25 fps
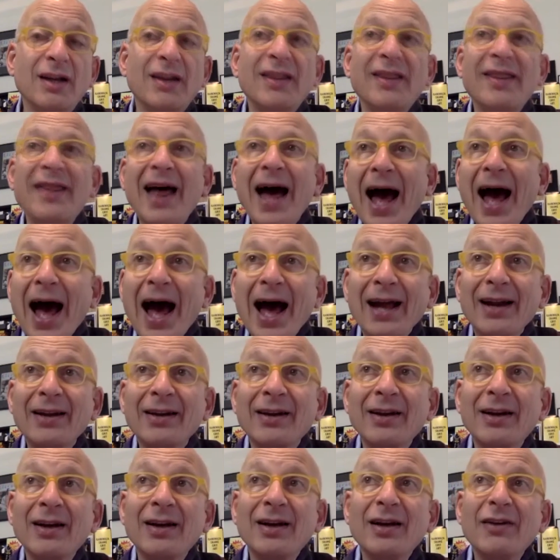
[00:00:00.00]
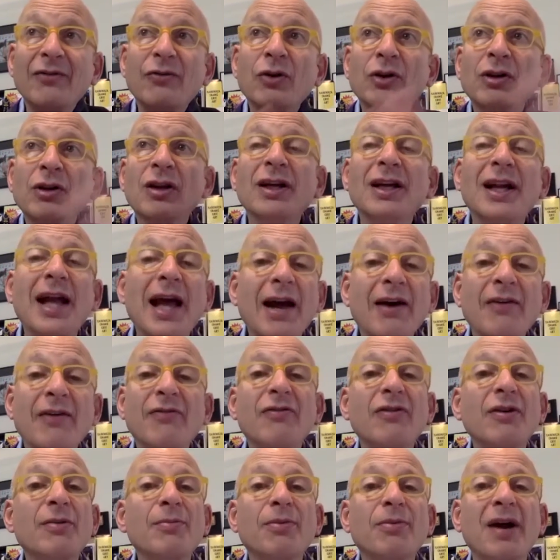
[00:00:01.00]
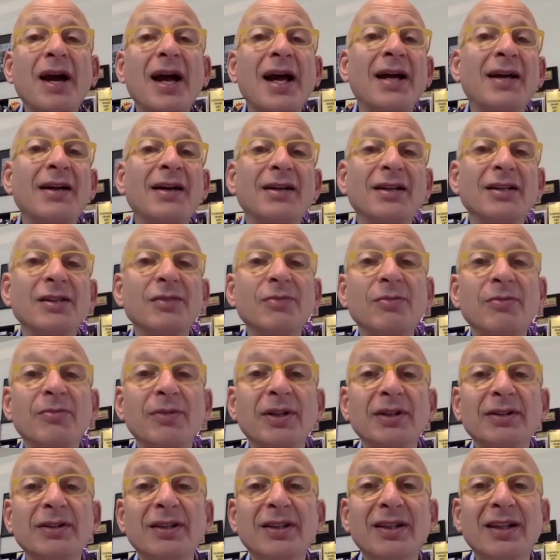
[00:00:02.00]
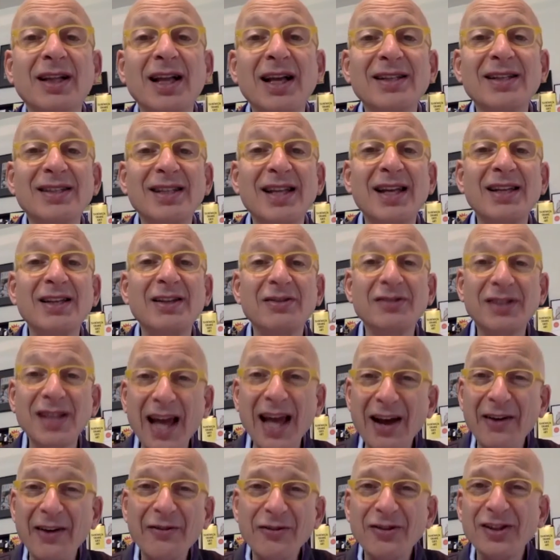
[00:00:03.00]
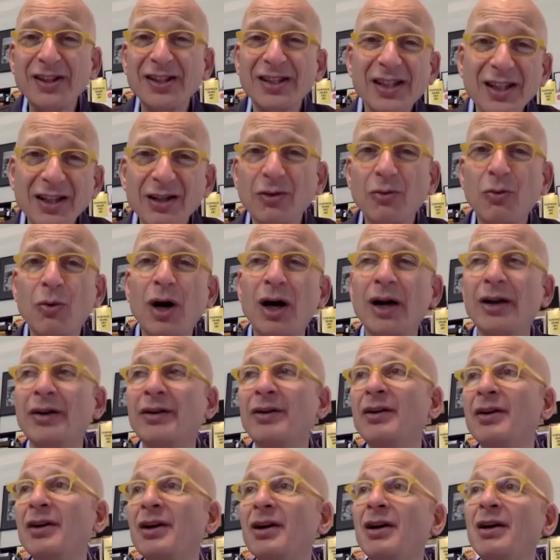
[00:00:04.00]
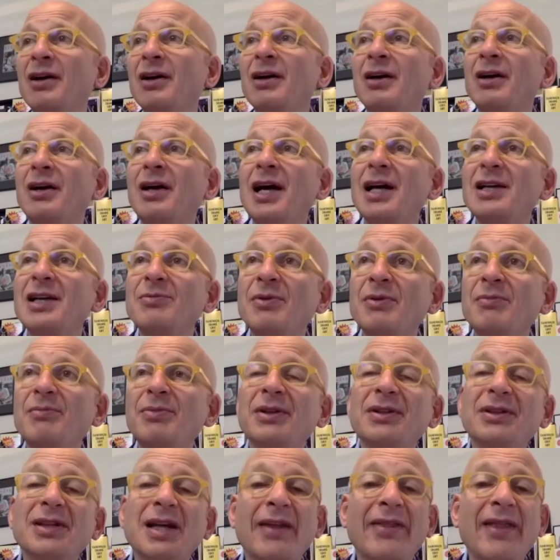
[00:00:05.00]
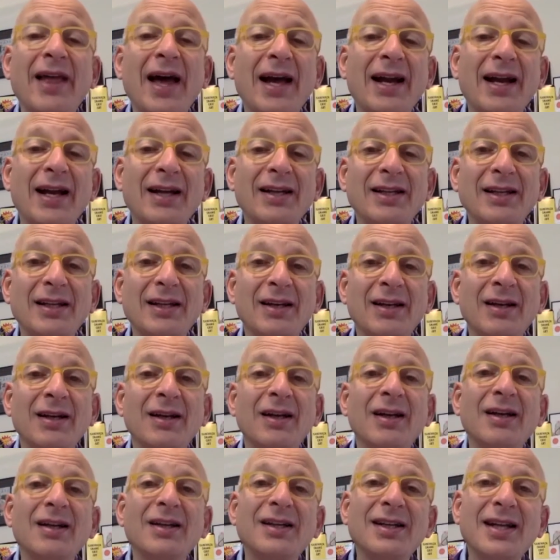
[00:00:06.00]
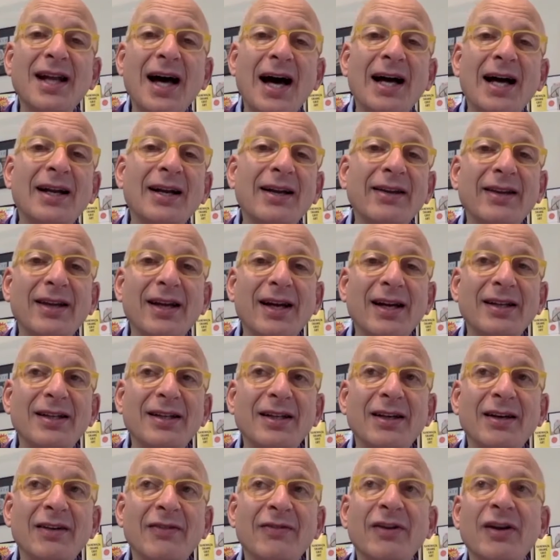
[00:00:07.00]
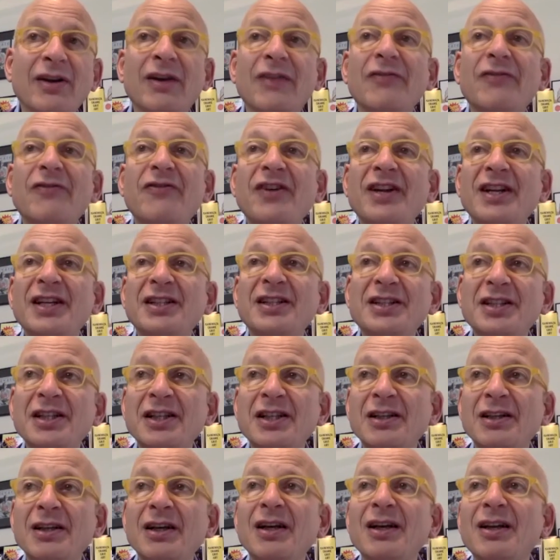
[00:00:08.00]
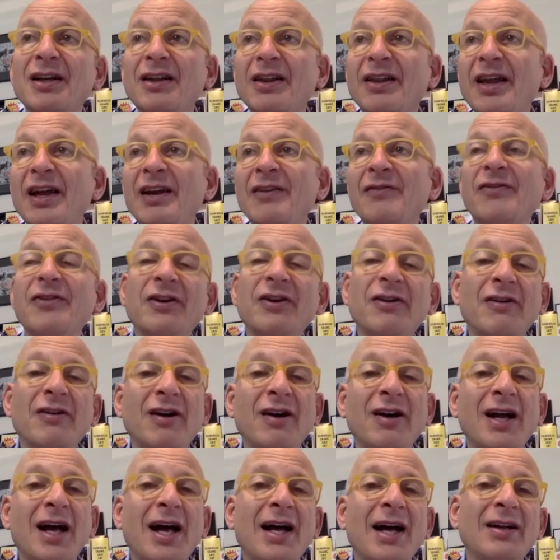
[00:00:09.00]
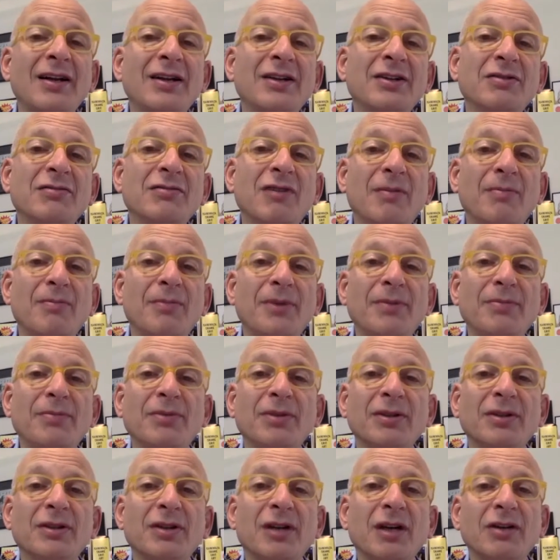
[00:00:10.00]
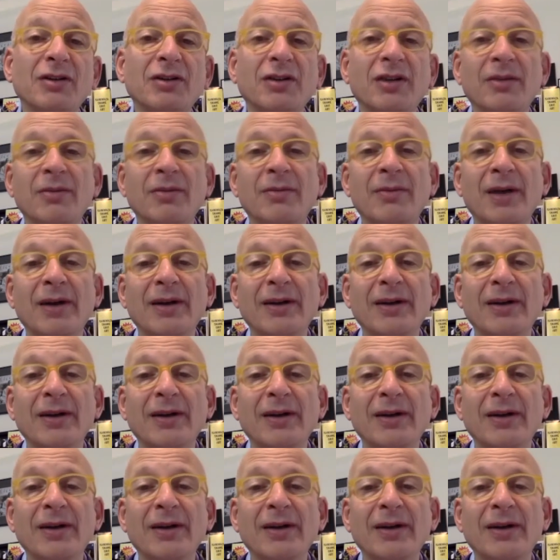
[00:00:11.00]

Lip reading: That, if we look at every brand that's been built in the last 10 years, every single one has been built on that idea, not on the idea of finish it, then figure out how to interrupt people and talk to them.